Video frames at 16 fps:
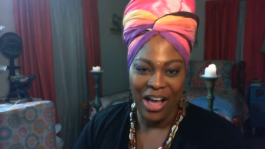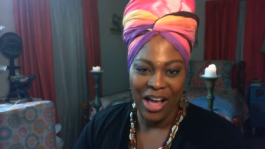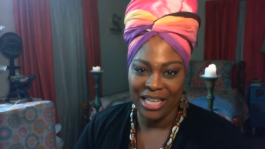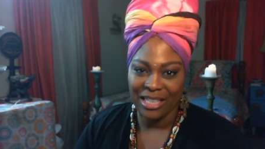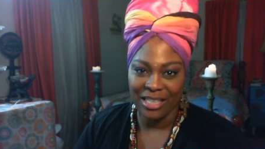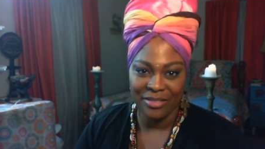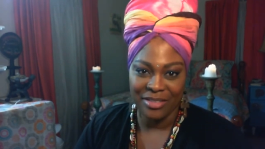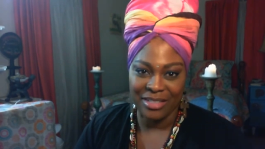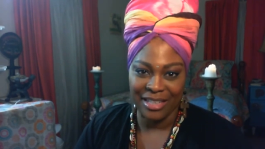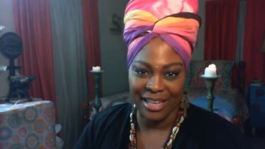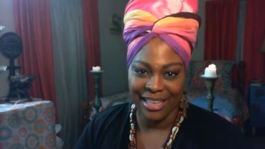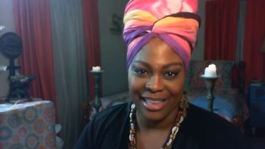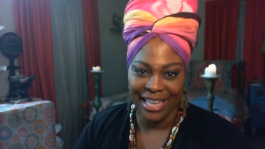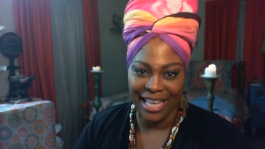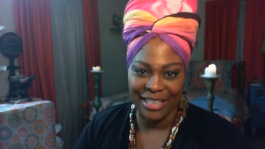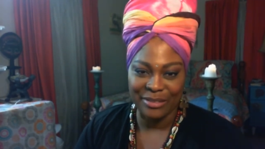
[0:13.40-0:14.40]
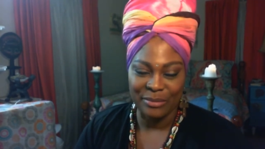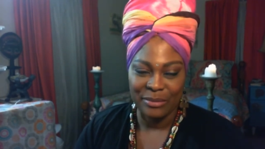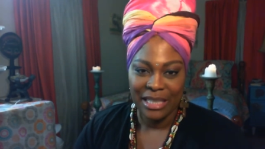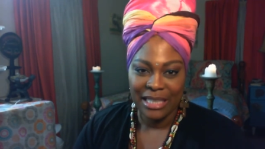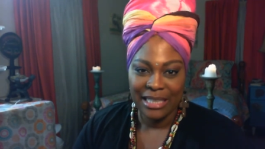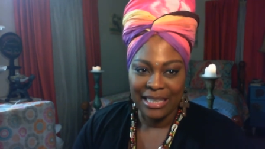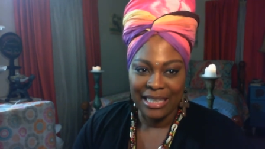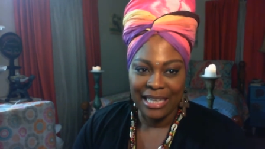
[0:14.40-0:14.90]
I love saying
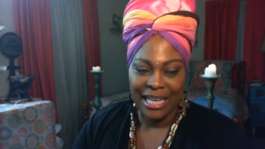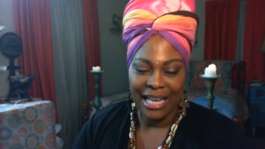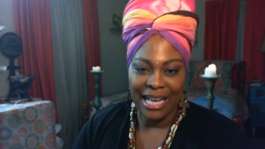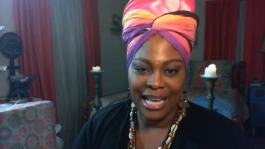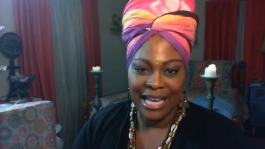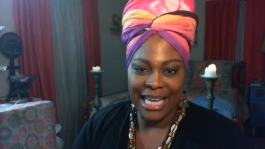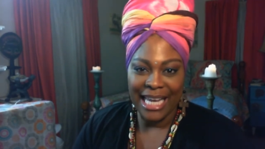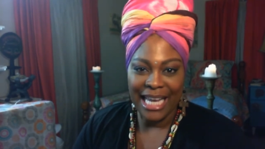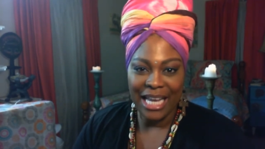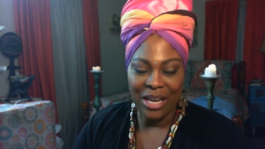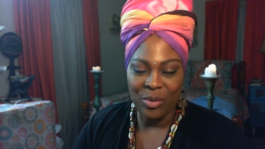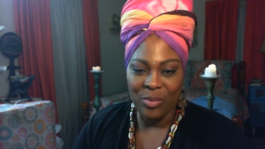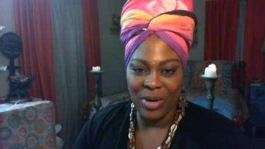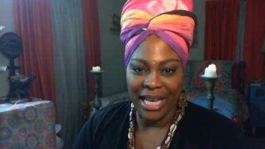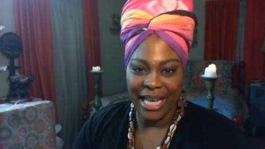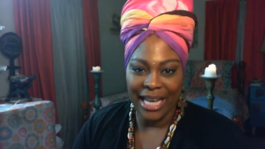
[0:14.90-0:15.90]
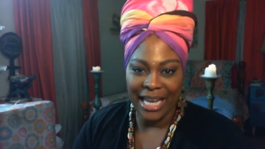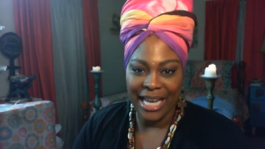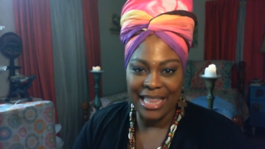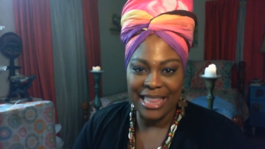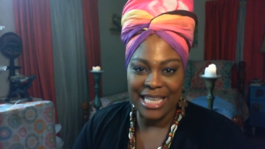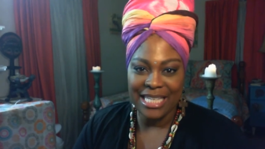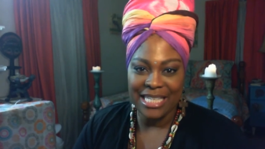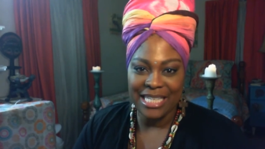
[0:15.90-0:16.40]
that. Uh, anyway,
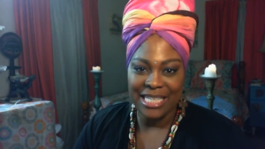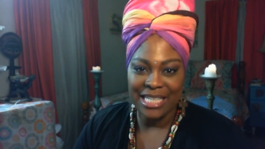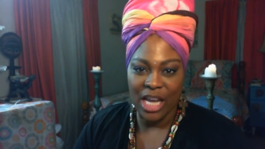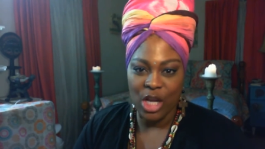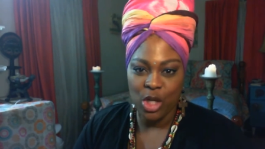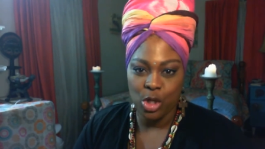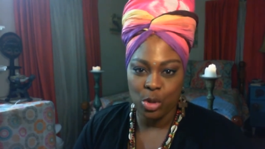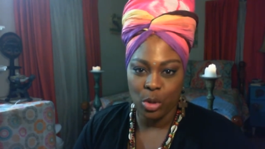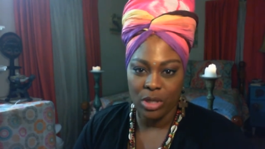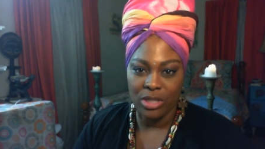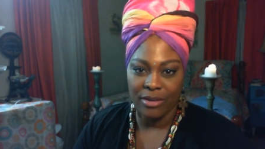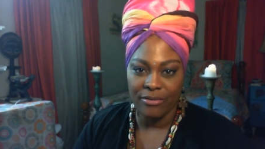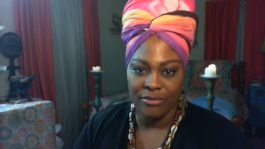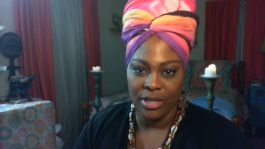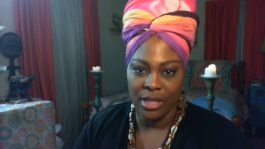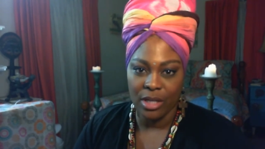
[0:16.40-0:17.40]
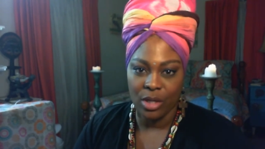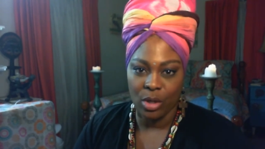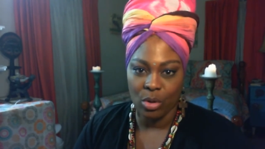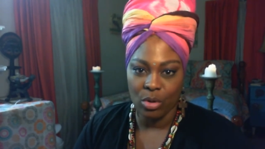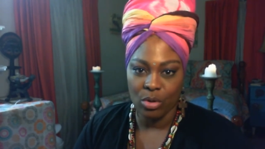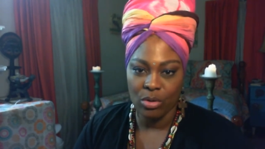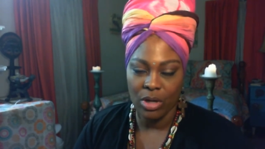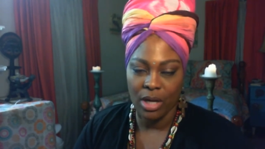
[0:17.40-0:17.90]
this is a short
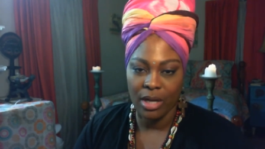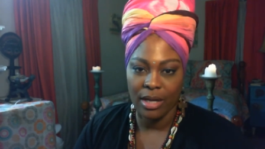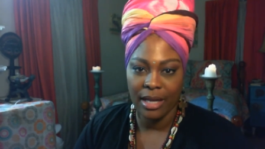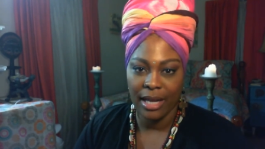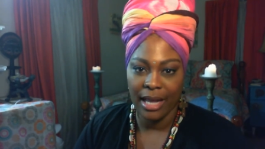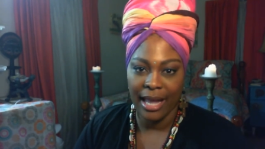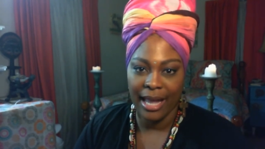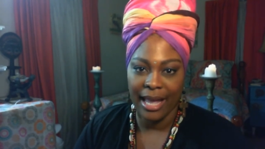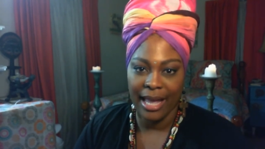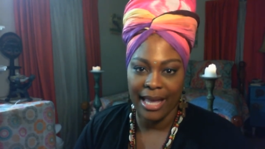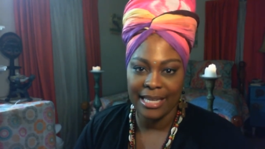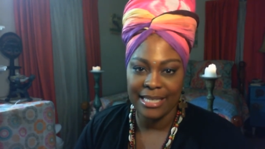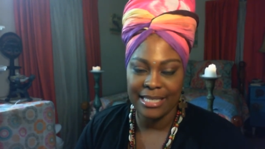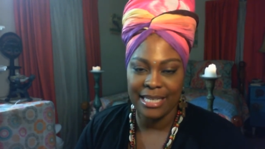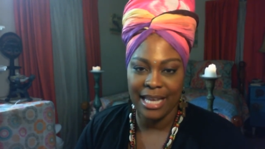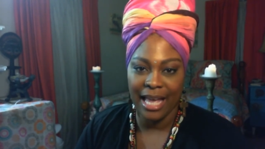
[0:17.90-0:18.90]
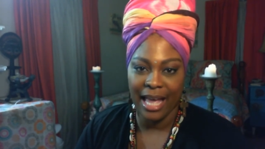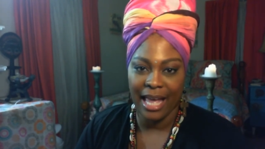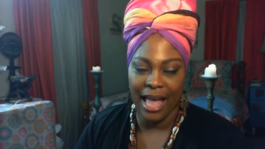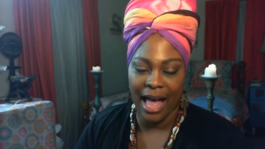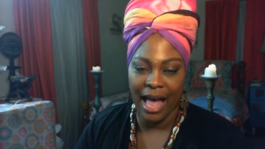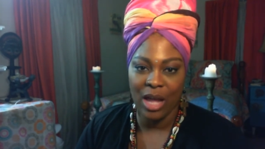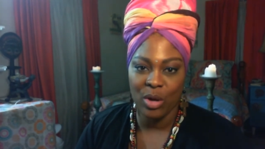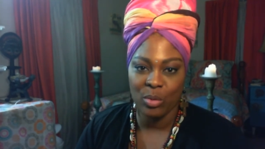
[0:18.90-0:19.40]
video, and
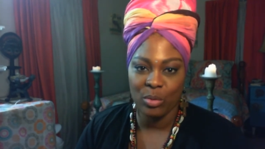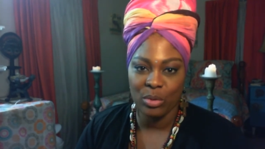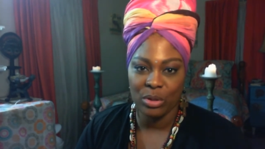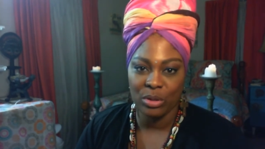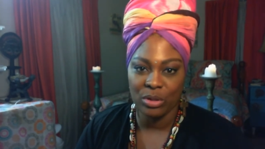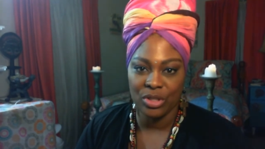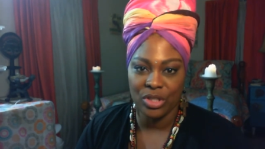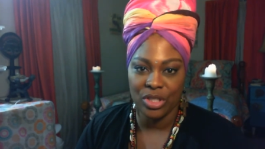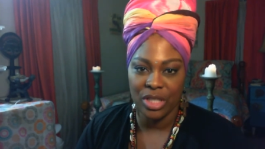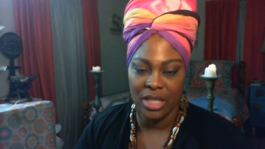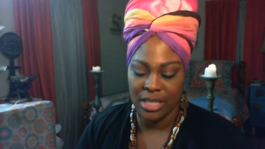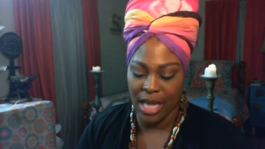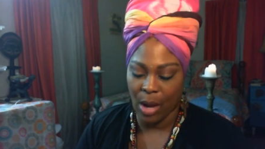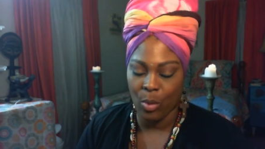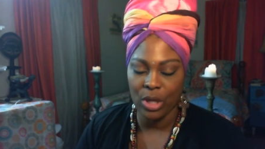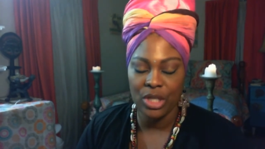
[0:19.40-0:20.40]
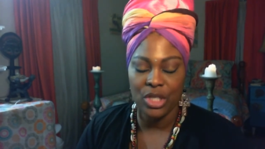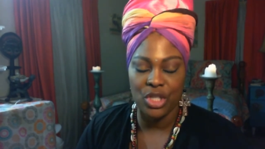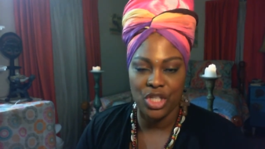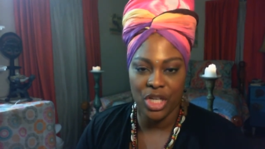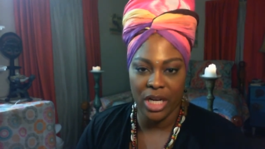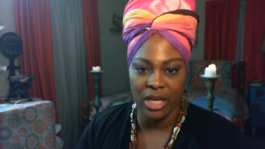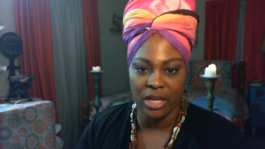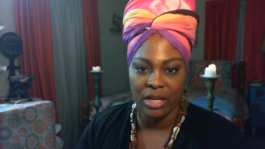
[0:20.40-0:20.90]
I will just I want to
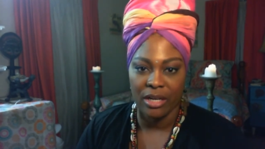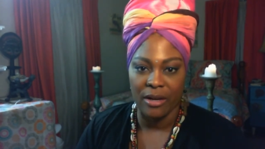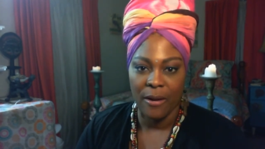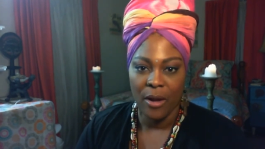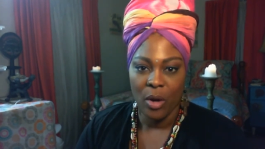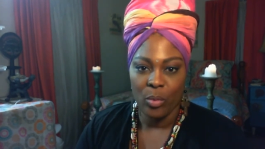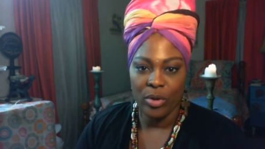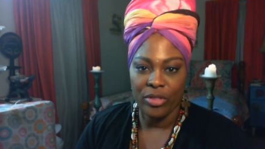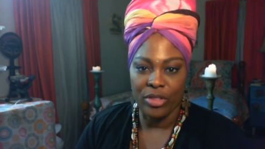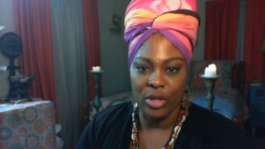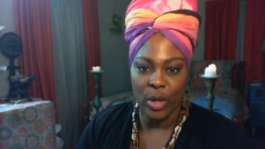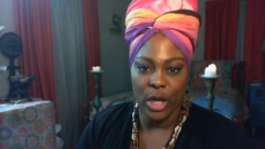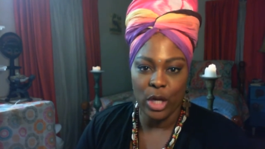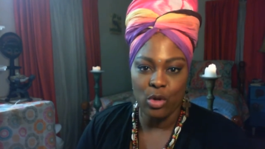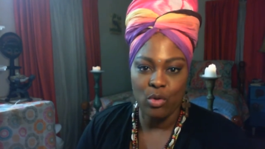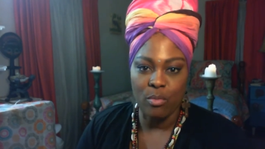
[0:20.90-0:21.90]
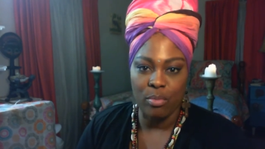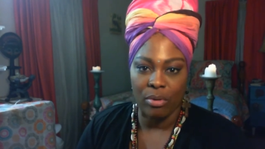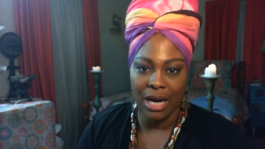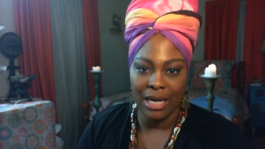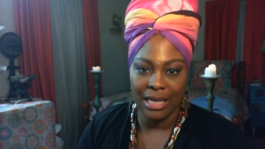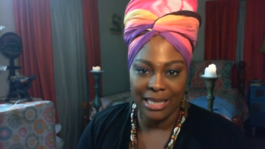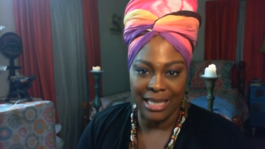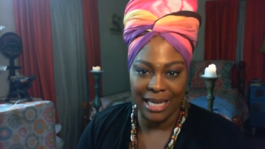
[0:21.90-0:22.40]
share with you a new
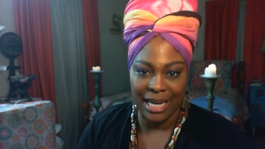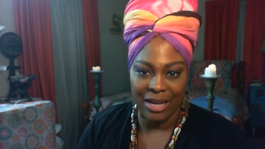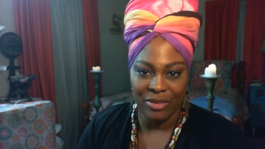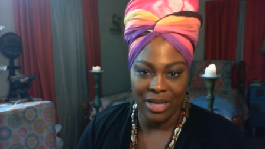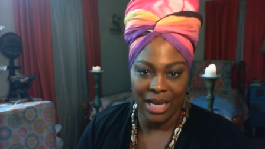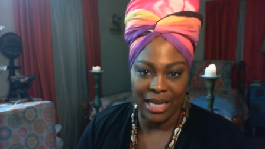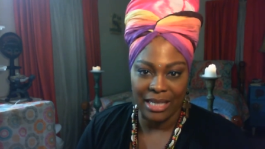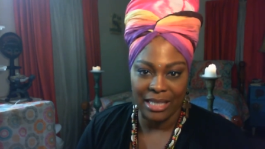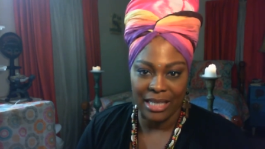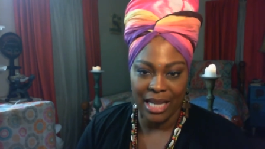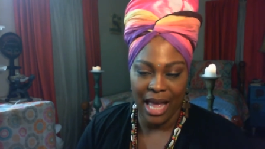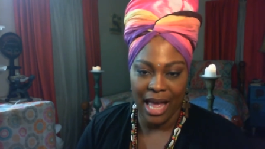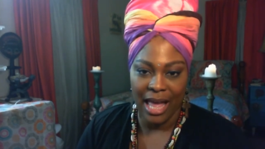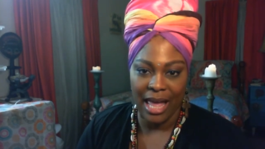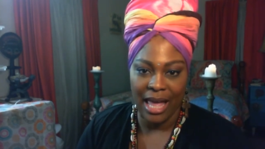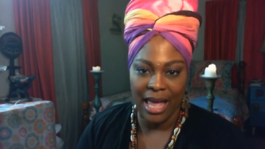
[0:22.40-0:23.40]
product that I've gotten.